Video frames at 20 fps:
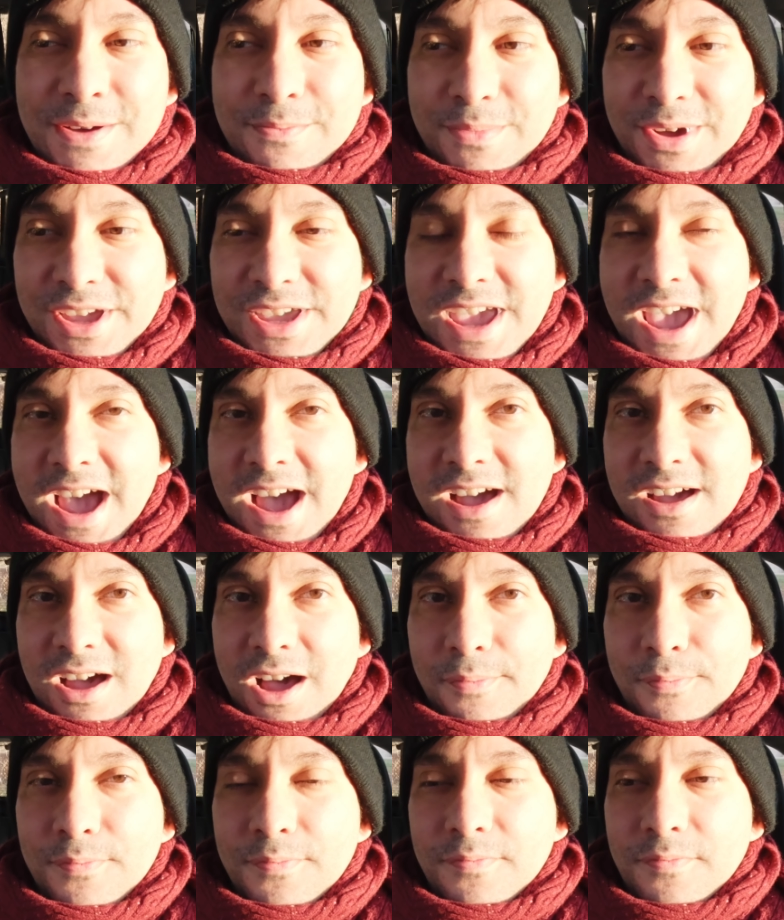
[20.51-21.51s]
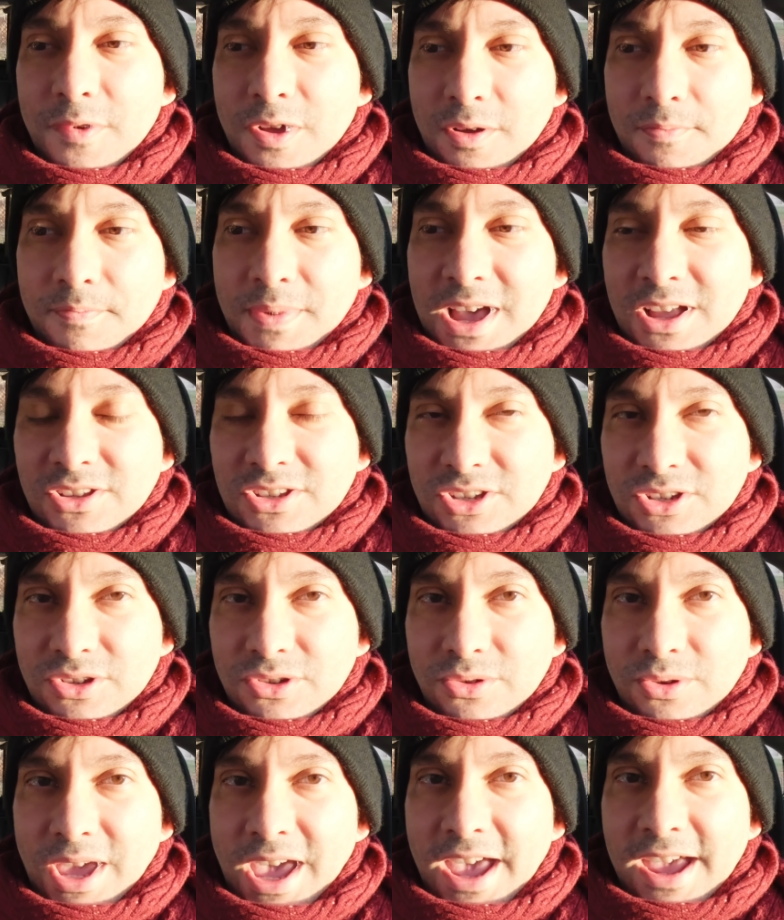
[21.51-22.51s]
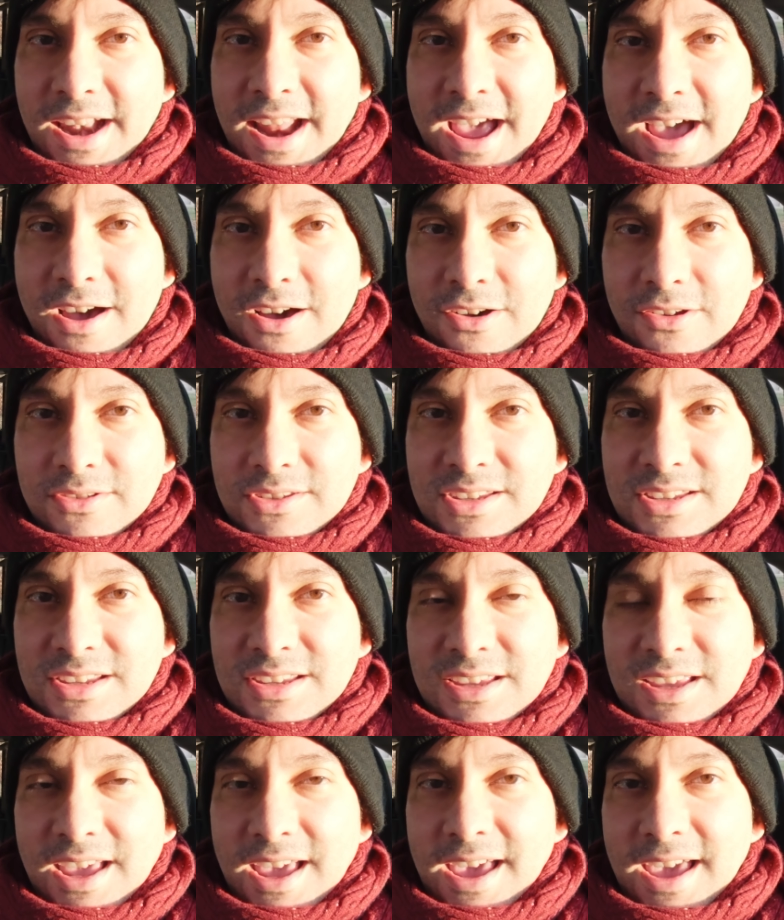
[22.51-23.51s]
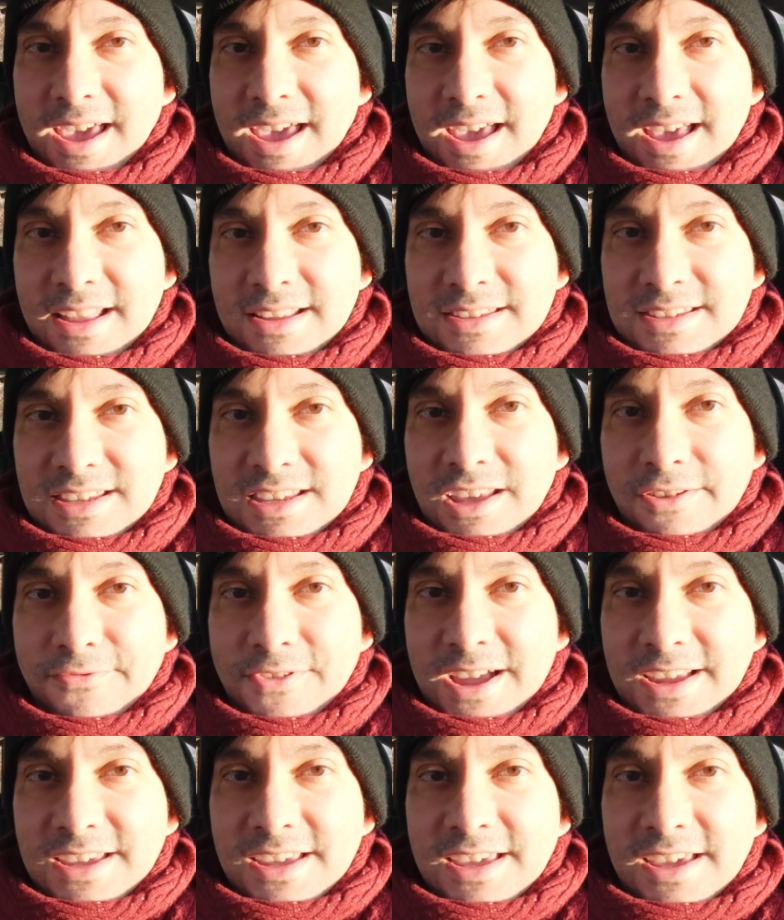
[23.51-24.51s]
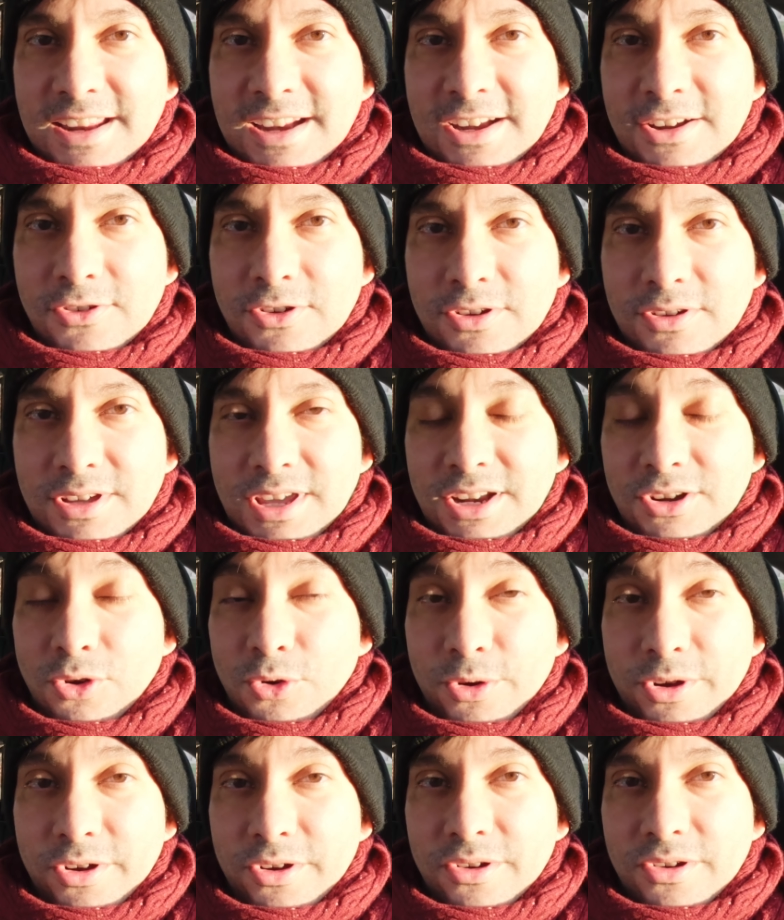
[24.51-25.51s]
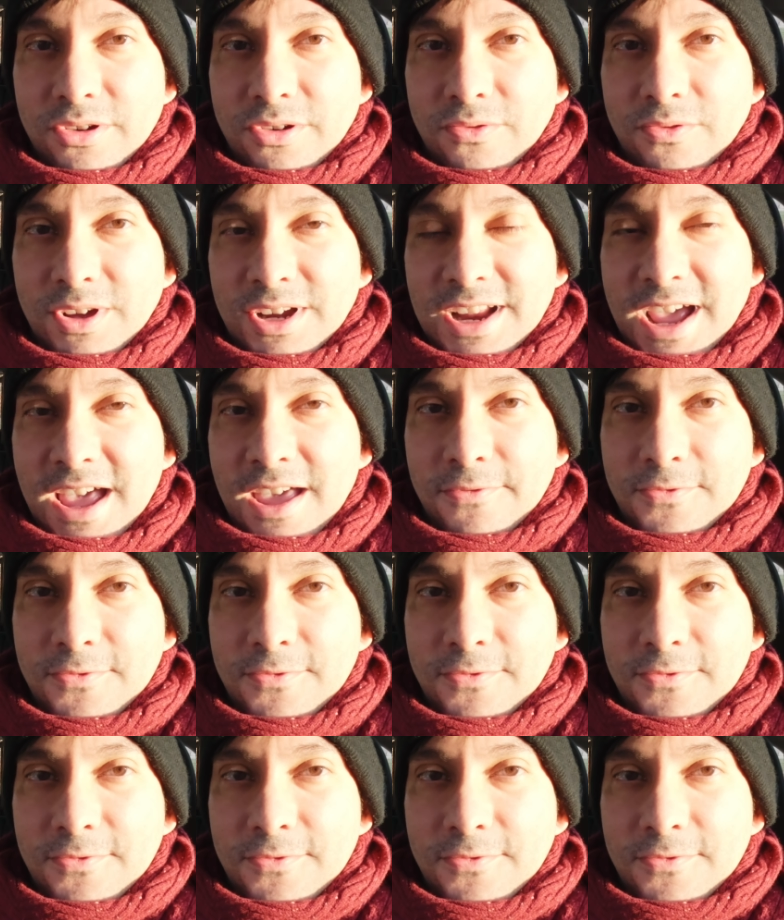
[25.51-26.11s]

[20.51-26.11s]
But yeah, I'm about to head out and see if I can get an, an order and whatnot.